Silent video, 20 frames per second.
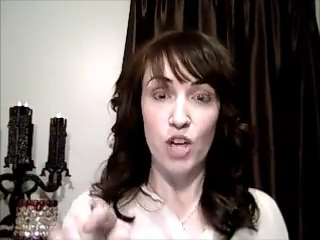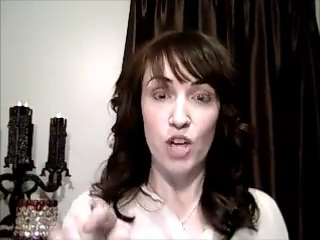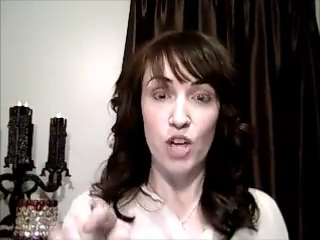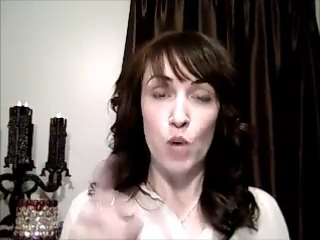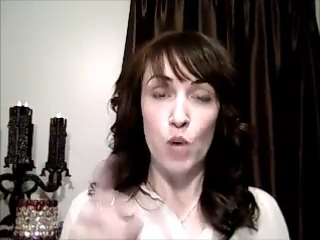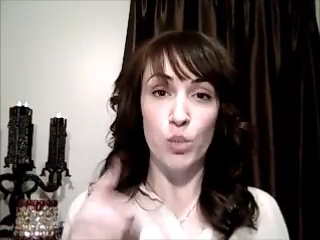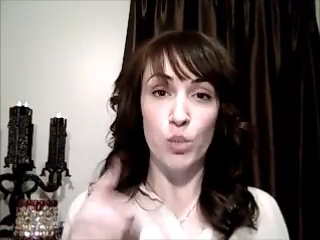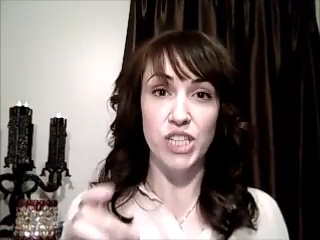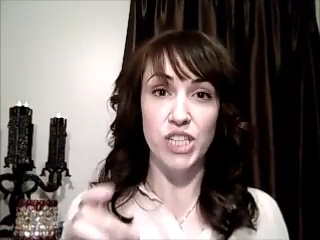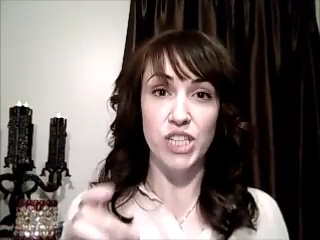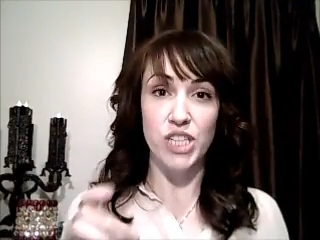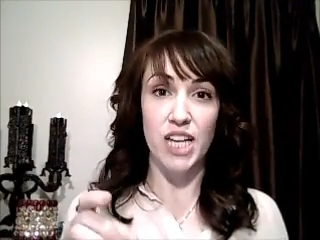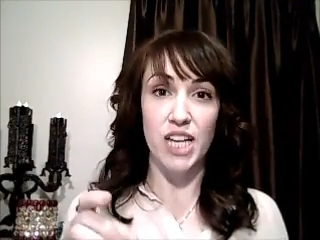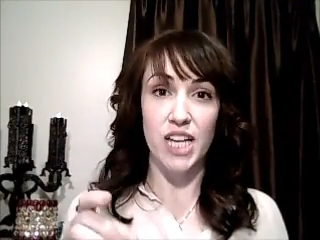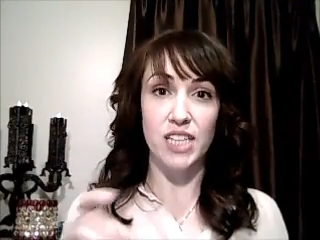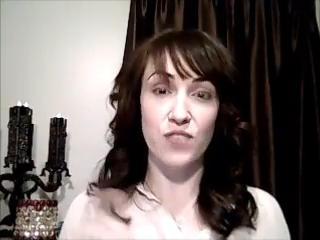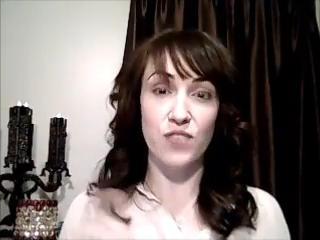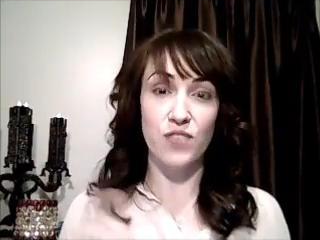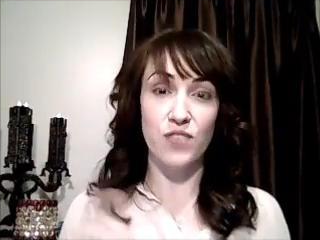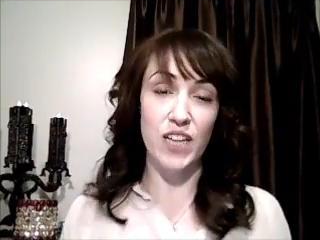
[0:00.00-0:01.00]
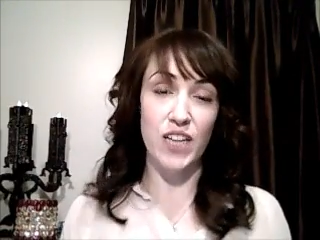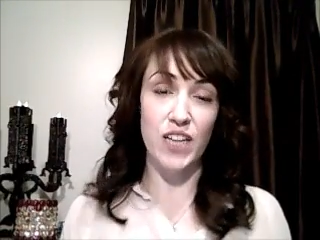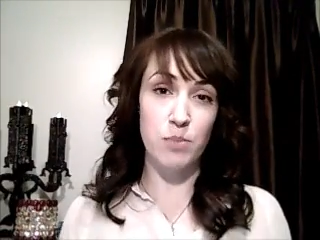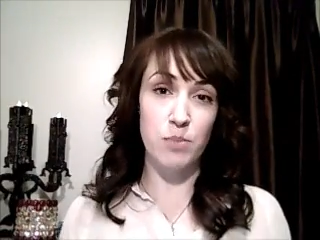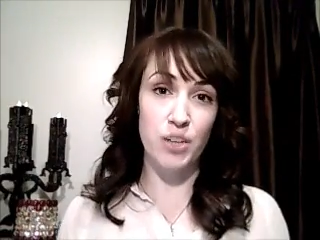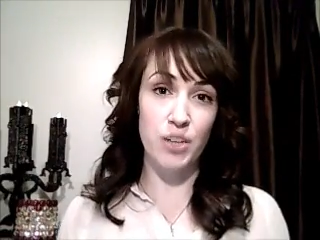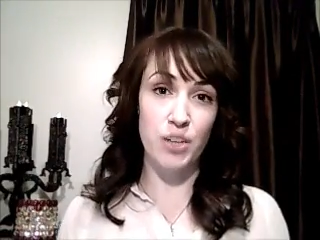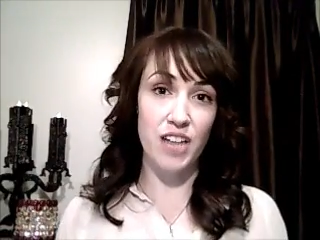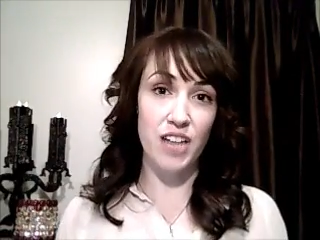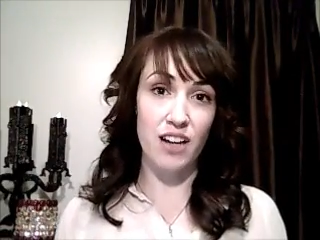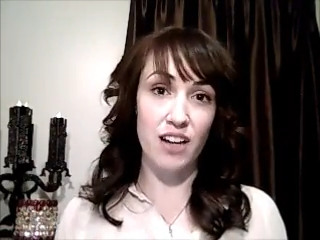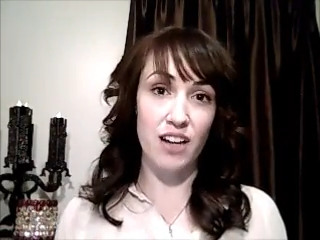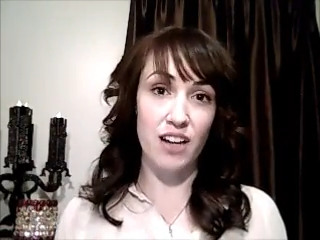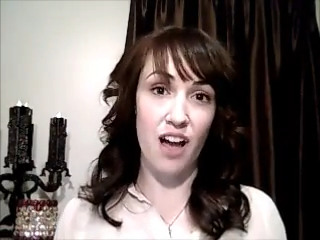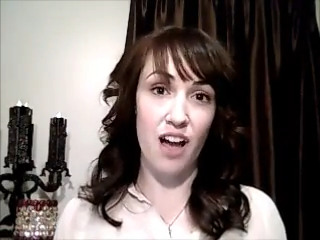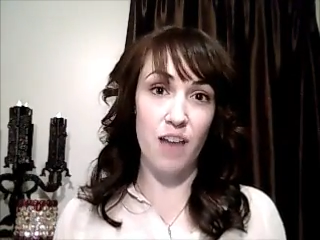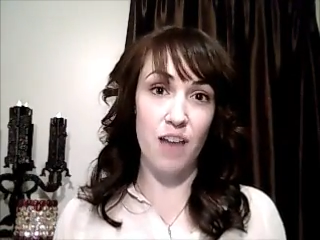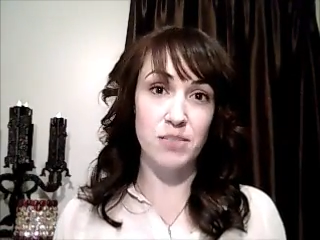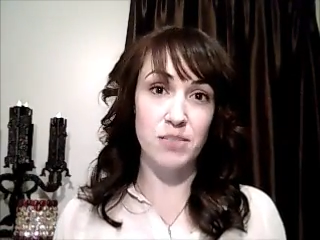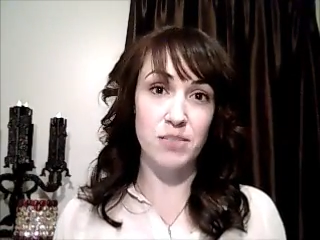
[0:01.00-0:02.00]
which is
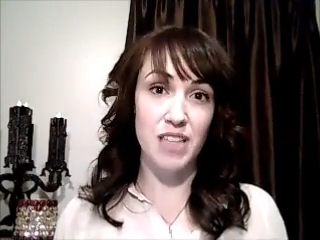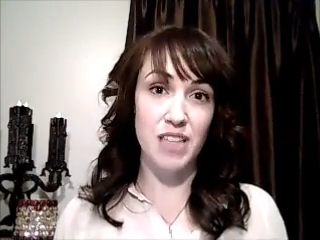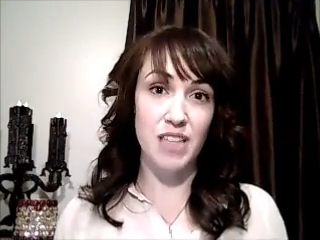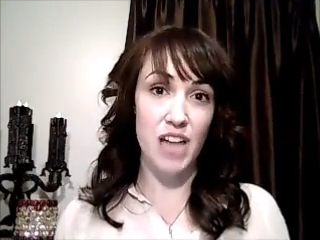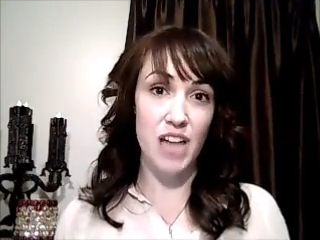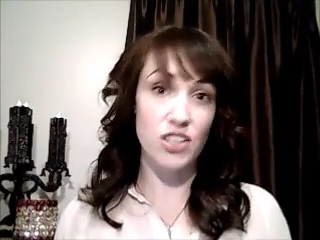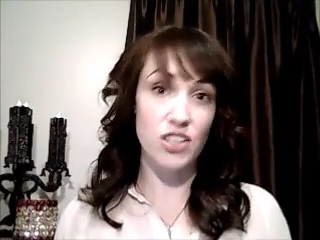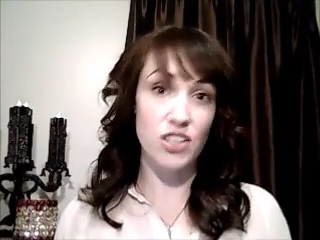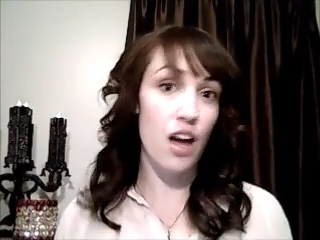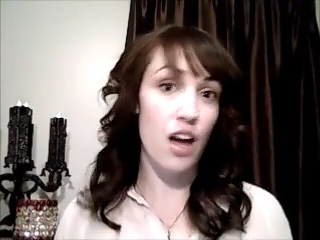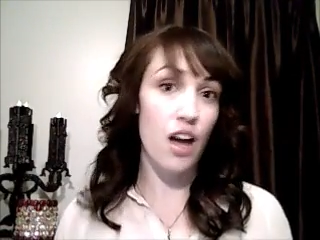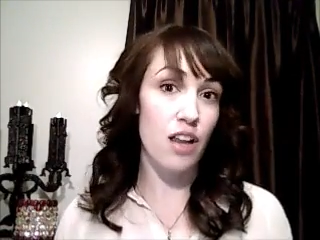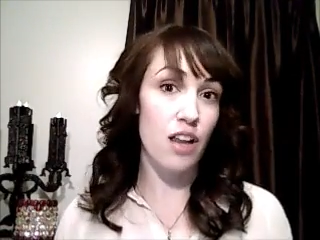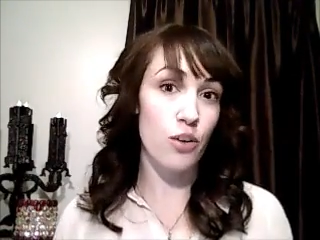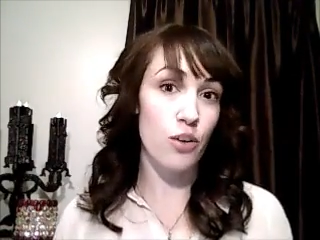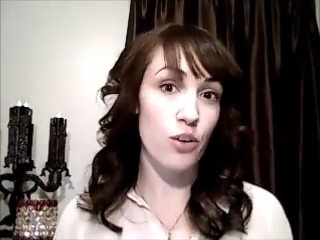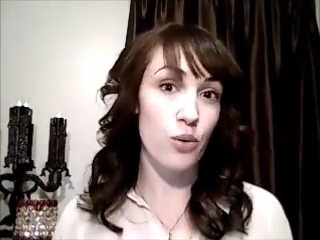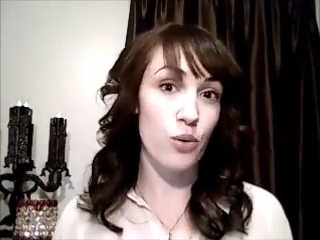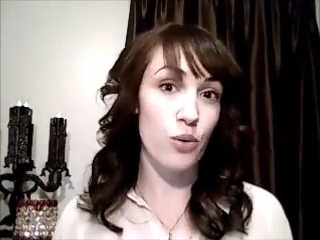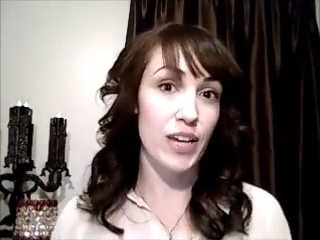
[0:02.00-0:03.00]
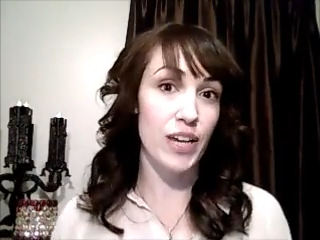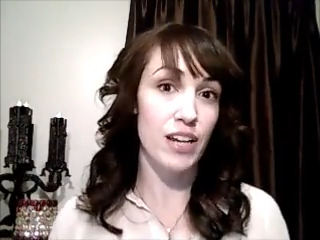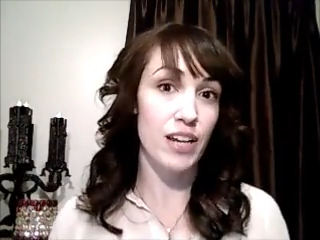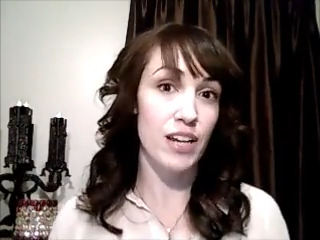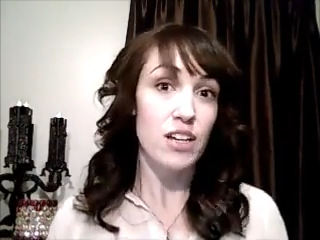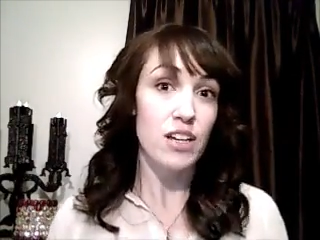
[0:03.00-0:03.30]
facebook.com/thehallowqueen,